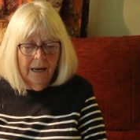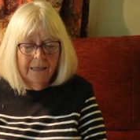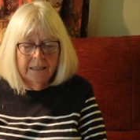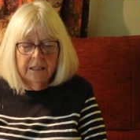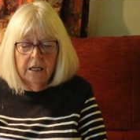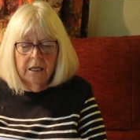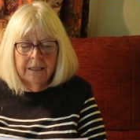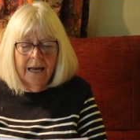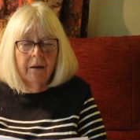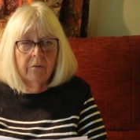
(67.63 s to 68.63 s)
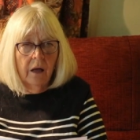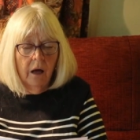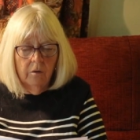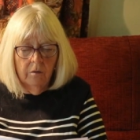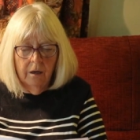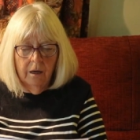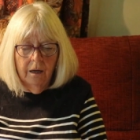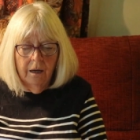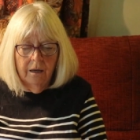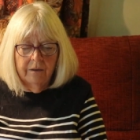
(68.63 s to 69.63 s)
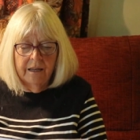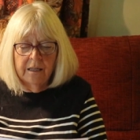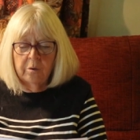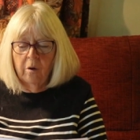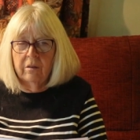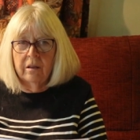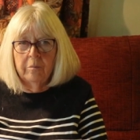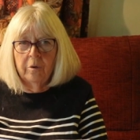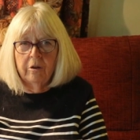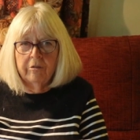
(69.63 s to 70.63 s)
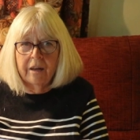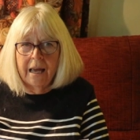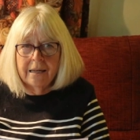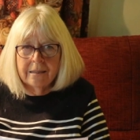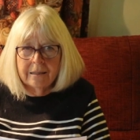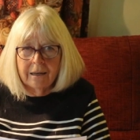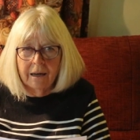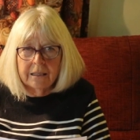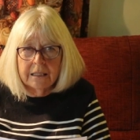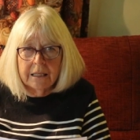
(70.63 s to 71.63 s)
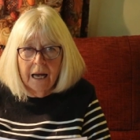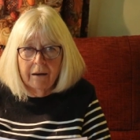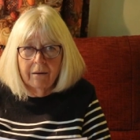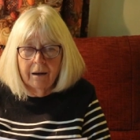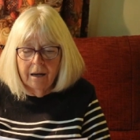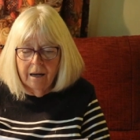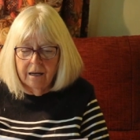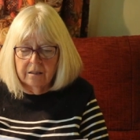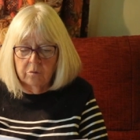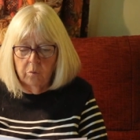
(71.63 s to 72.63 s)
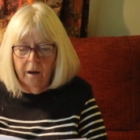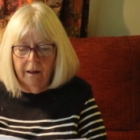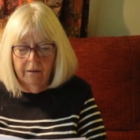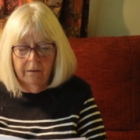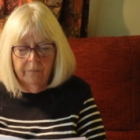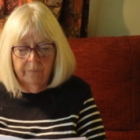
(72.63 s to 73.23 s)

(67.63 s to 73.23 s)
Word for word: As it turned out, though, things were on the move inside Sarah as well.